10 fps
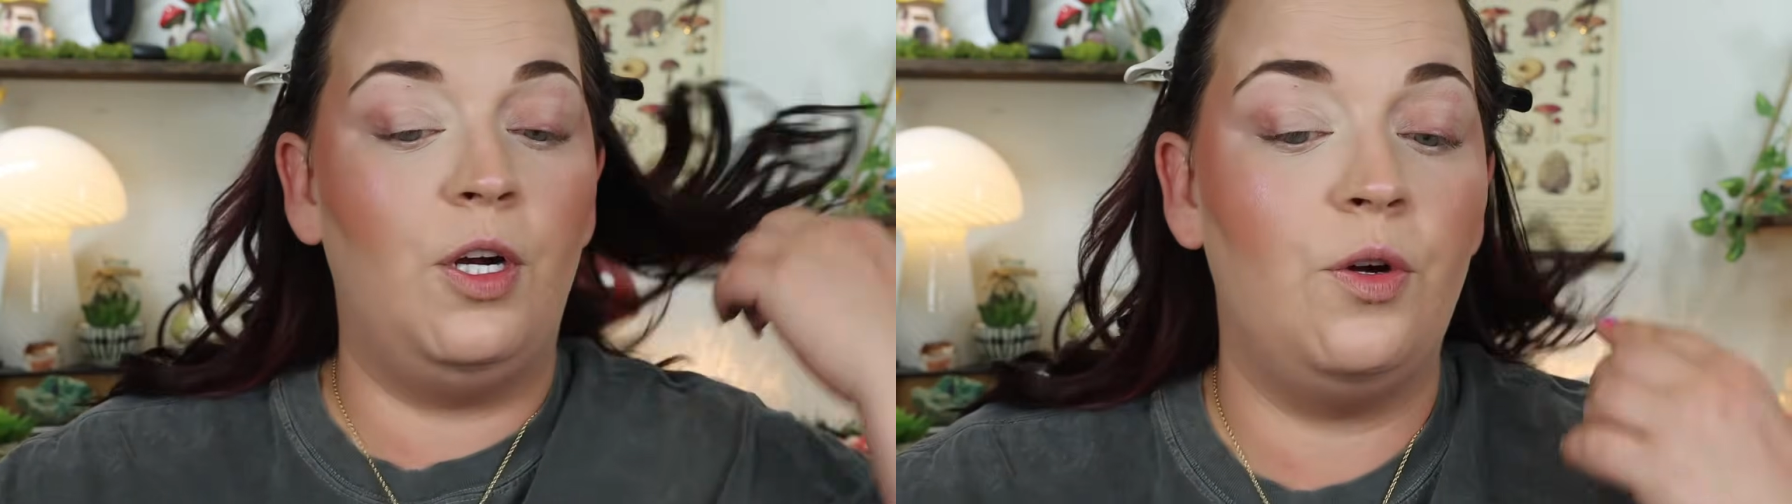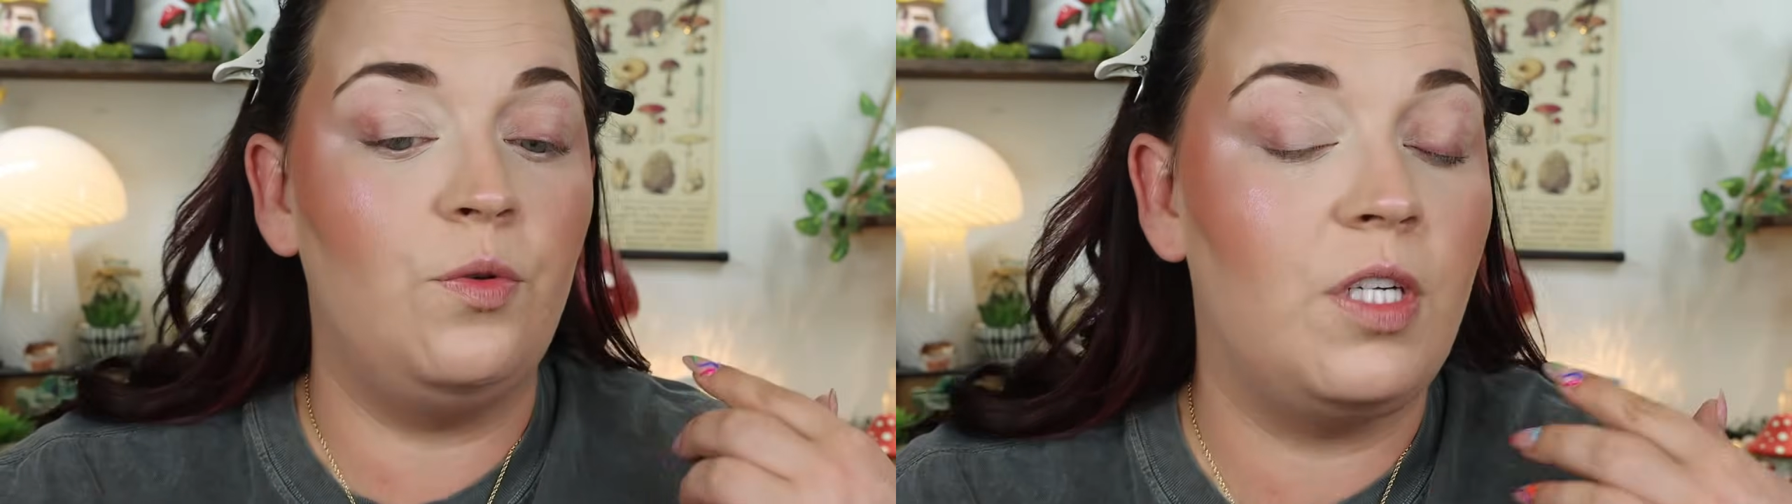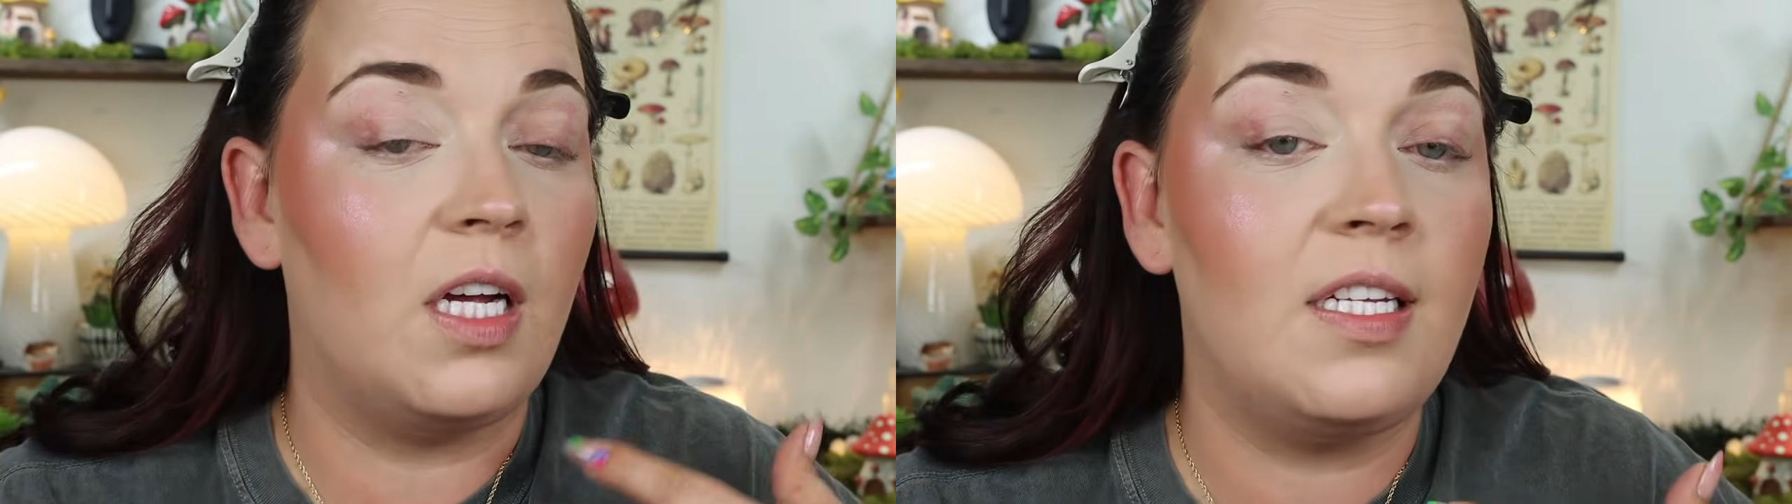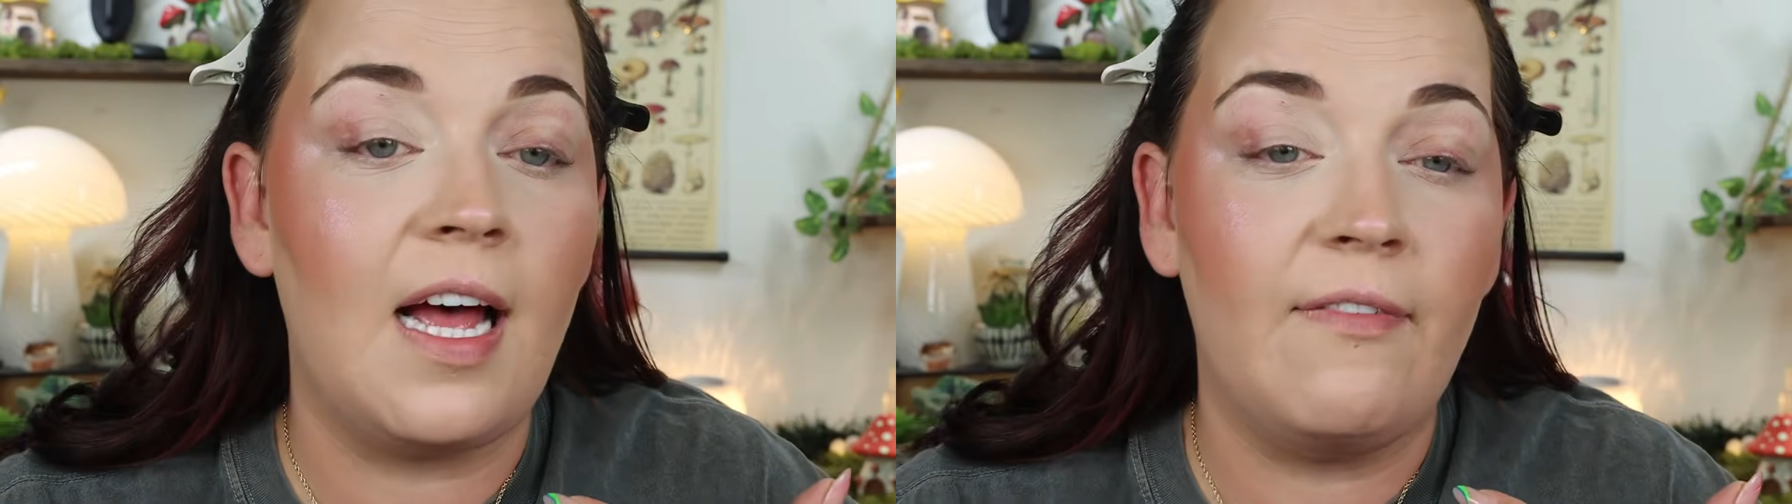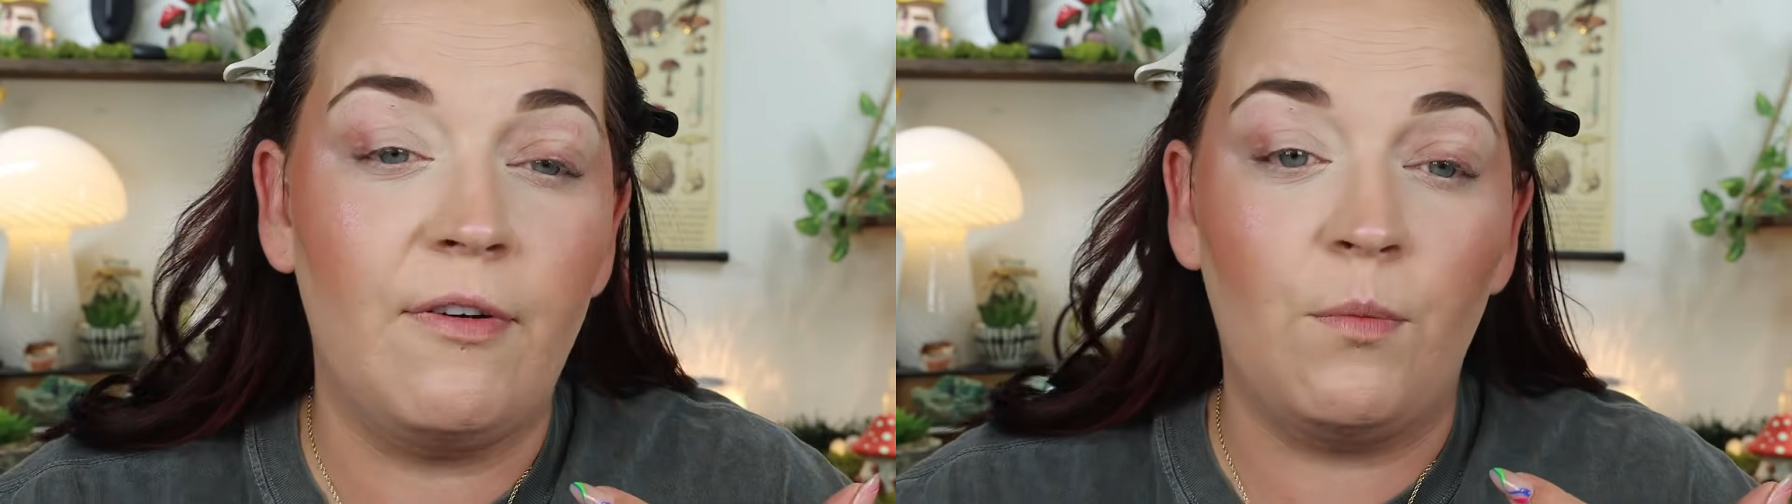who does
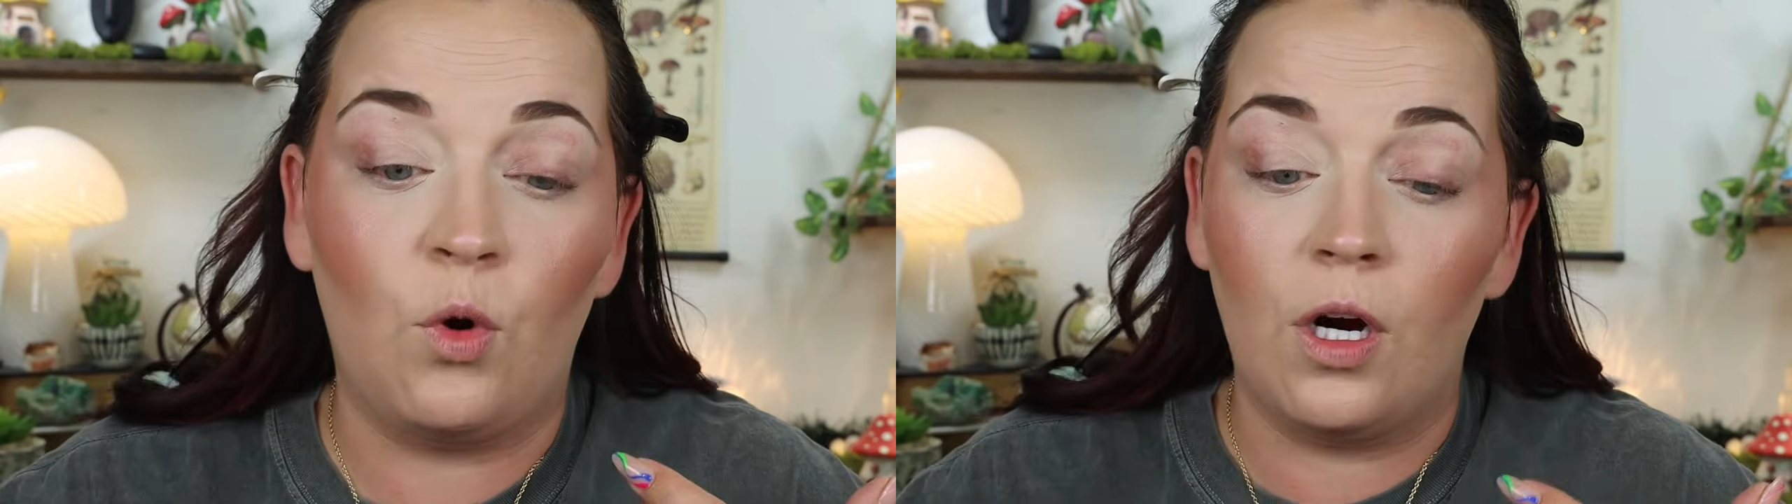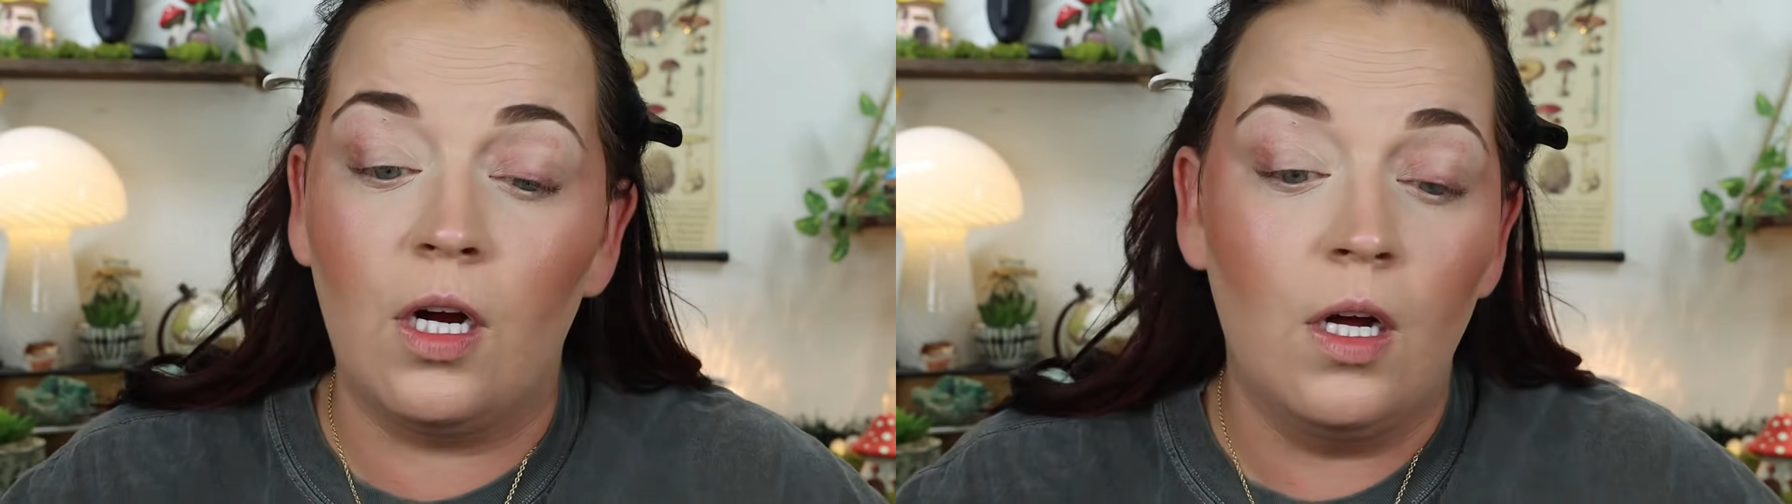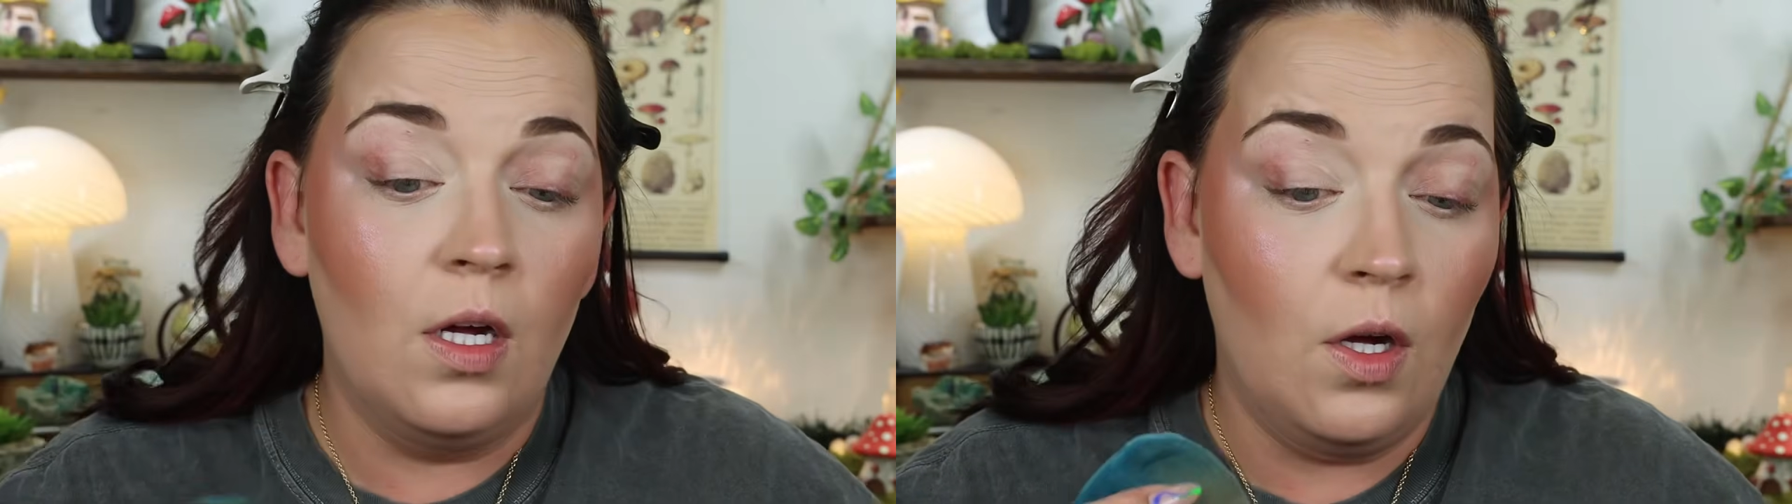have a more